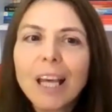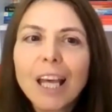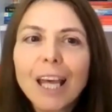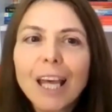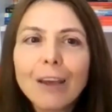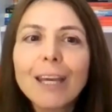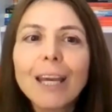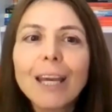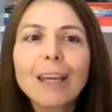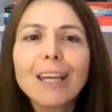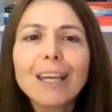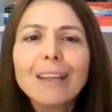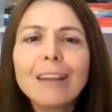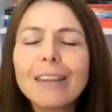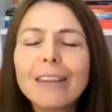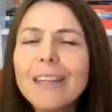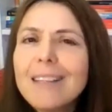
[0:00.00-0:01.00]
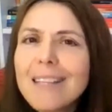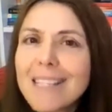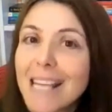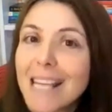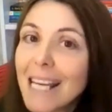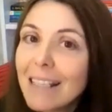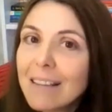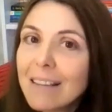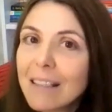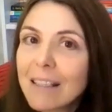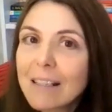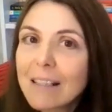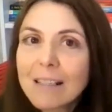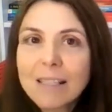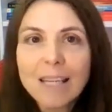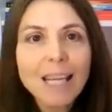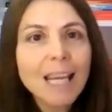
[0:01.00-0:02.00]
Okay, this
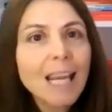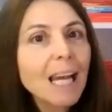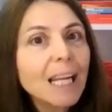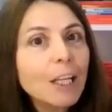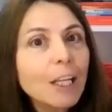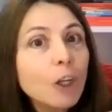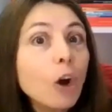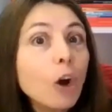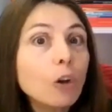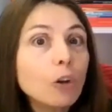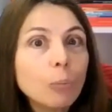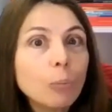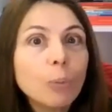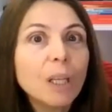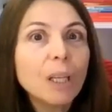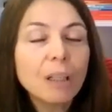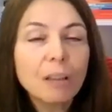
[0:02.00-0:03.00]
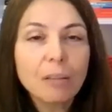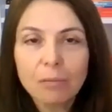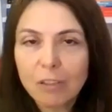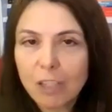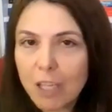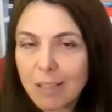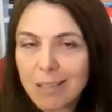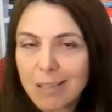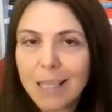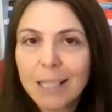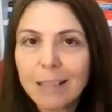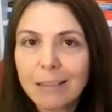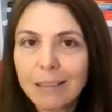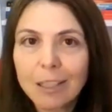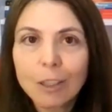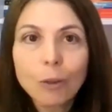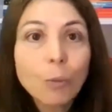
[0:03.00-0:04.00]
sentence cannot be
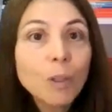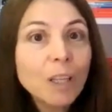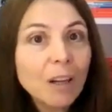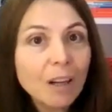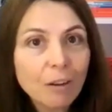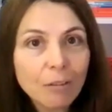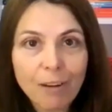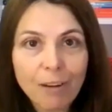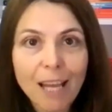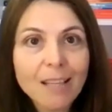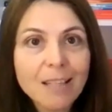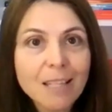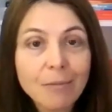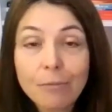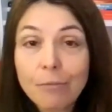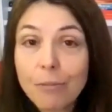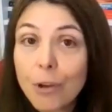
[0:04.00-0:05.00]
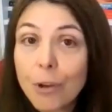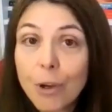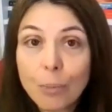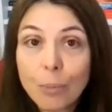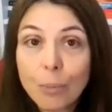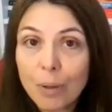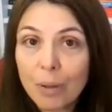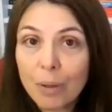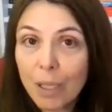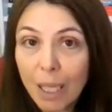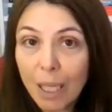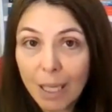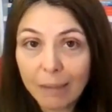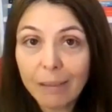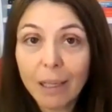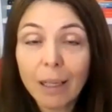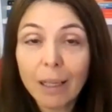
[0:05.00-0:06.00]
translated with a reflexive verb in
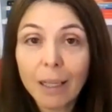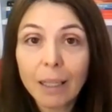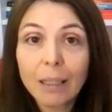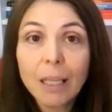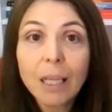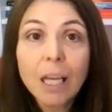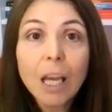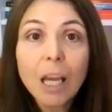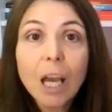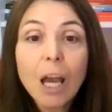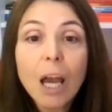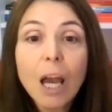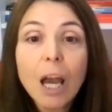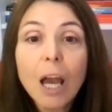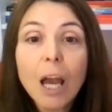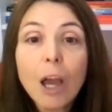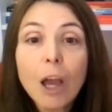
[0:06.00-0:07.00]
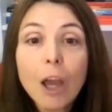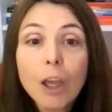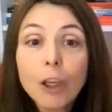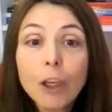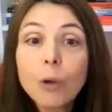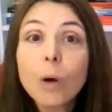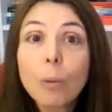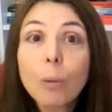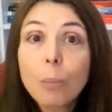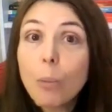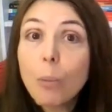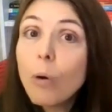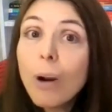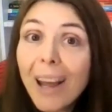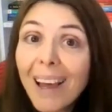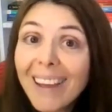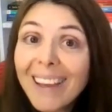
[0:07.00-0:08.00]
Italian. You are
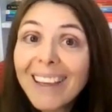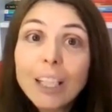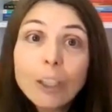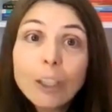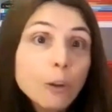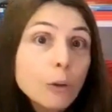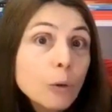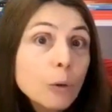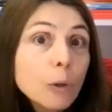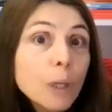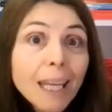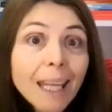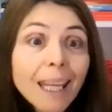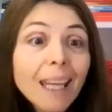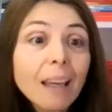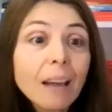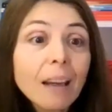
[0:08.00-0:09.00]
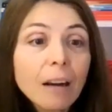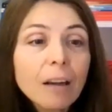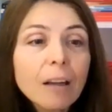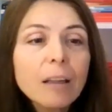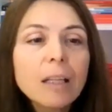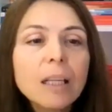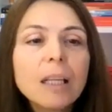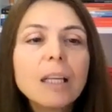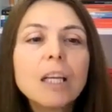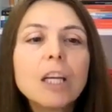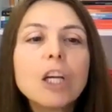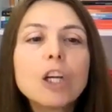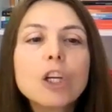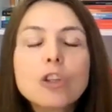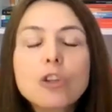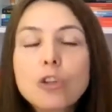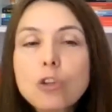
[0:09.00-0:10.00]
more likely to hear
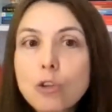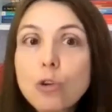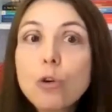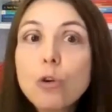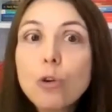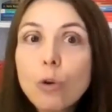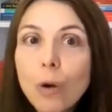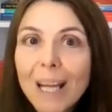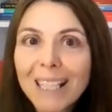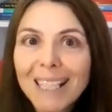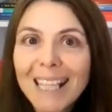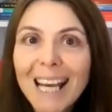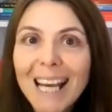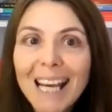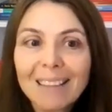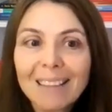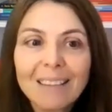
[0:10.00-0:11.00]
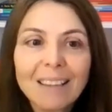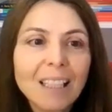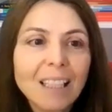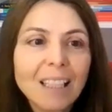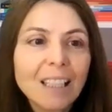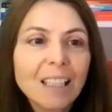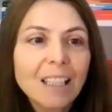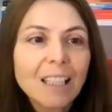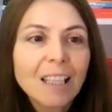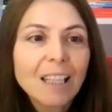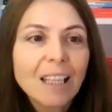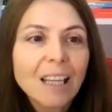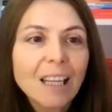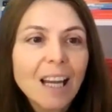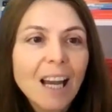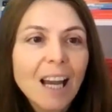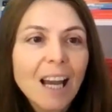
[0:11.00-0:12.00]
sono andata
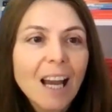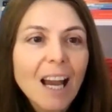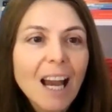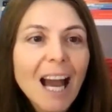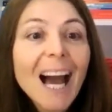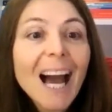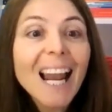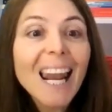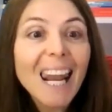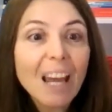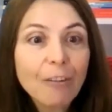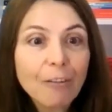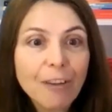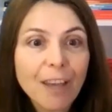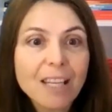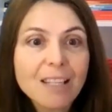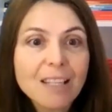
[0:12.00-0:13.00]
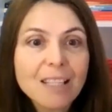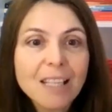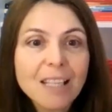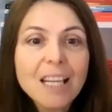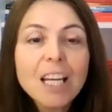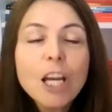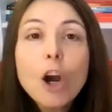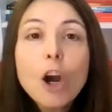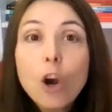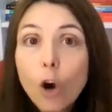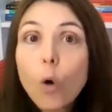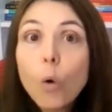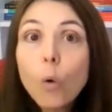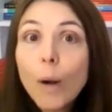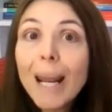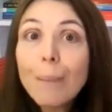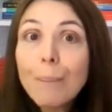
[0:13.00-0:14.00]
alla festa
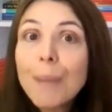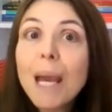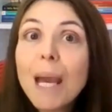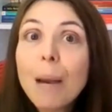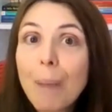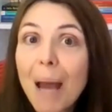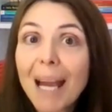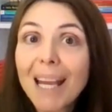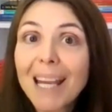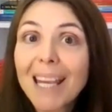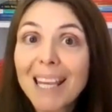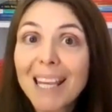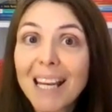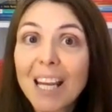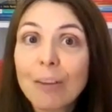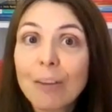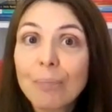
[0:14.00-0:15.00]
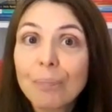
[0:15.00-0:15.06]
con la mia macchina.